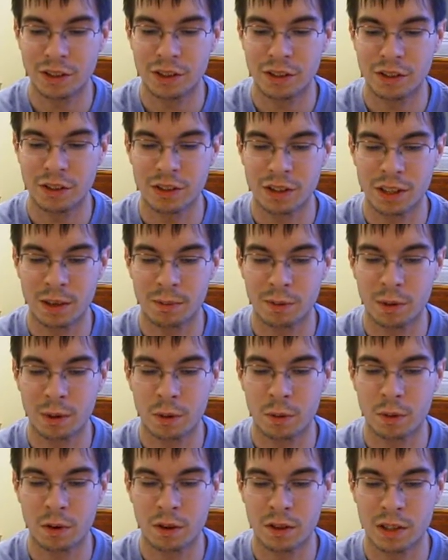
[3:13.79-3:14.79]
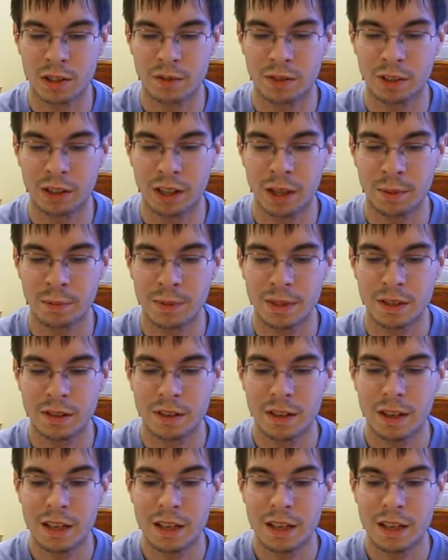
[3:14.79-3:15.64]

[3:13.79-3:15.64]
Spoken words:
just turns up the corners of her lips.